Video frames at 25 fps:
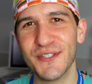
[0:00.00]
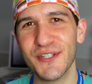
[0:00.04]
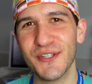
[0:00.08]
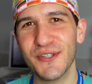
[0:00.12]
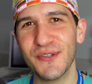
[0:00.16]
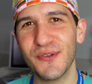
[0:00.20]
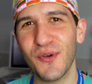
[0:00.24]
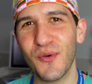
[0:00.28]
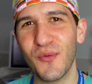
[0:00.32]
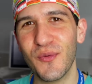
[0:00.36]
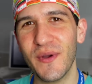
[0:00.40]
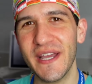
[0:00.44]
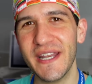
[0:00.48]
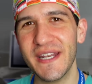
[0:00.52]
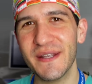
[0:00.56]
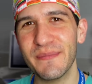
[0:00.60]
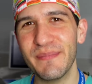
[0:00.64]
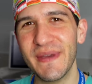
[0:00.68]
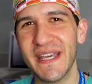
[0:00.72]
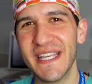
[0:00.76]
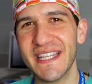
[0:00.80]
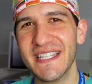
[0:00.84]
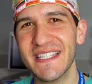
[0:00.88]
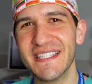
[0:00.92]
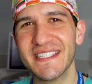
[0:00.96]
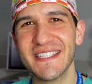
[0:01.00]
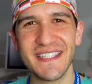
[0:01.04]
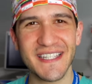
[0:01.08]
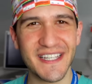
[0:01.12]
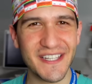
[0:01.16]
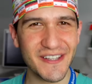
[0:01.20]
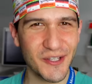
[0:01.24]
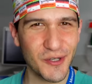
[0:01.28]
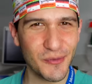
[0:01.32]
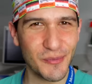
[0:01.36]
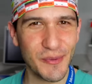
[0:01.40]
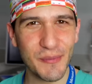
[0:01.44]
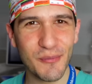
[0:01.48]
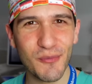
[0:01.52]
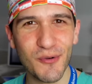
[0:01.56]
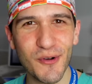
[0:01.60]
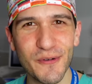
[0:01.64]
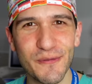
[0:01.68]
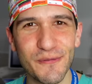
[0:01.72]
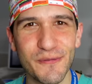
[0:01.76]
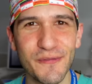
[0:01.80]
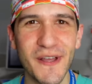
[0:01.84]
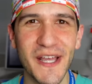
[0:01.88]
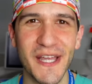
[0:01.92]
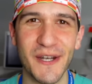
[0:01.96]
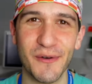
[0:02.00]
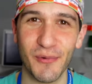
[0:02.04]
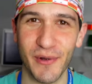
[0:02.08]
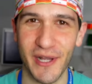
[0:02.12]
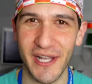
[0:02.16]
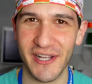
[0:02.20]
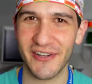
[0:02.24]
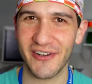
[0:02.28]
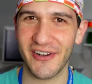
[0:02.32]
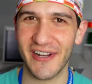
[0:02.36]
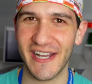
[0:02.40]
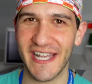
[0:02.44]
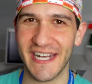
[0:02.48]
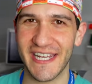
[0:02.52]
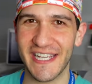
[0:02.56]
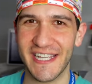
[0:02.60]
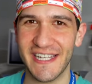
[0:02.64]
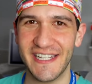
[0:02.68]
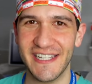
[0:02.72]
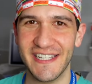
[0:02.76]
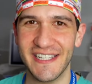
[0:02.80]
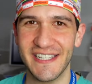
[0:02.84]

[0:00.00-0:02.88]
show you a way to make this a little bit more fun while you're at it